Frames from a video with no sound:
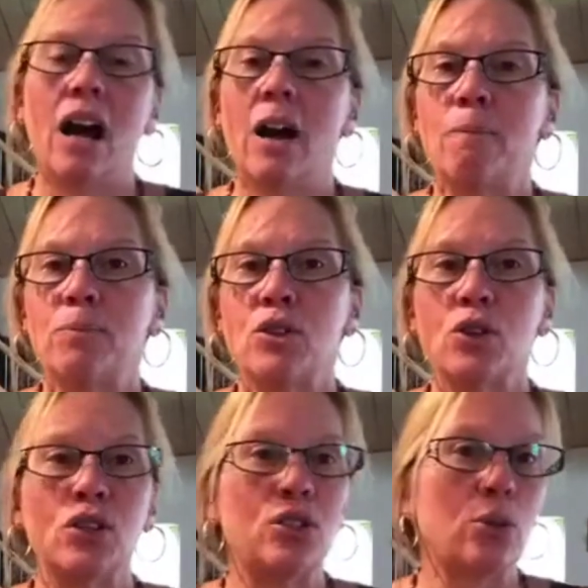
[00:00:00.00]
Um,
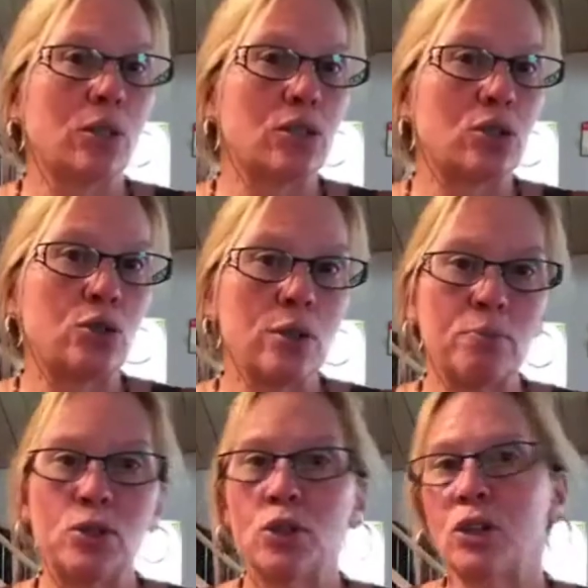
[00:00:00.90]
you can do in
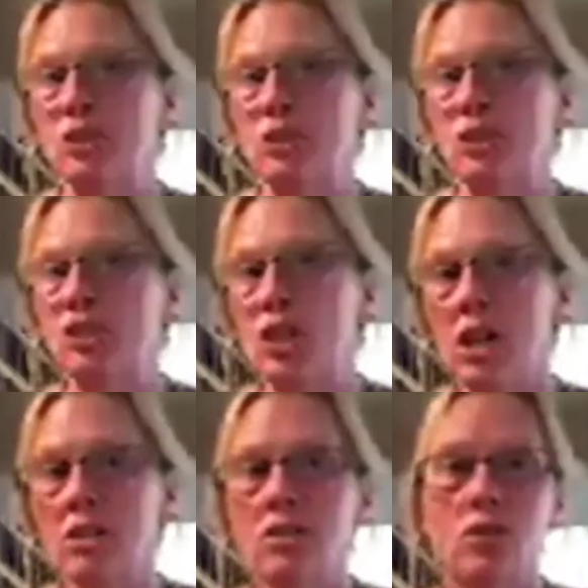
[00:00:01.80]
strips, you can do in
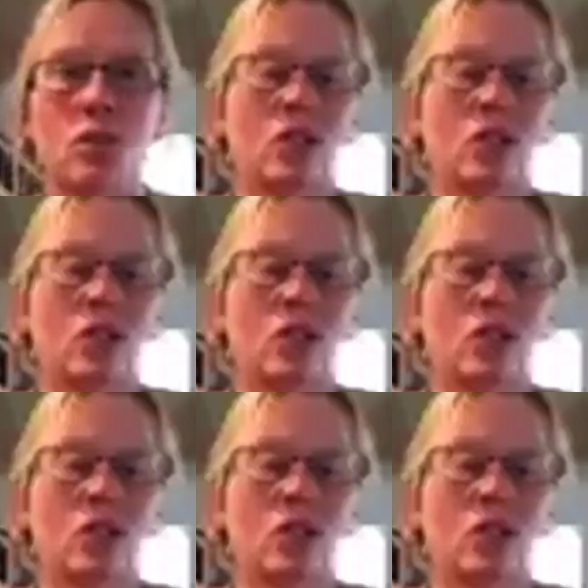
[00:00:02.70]
chunks,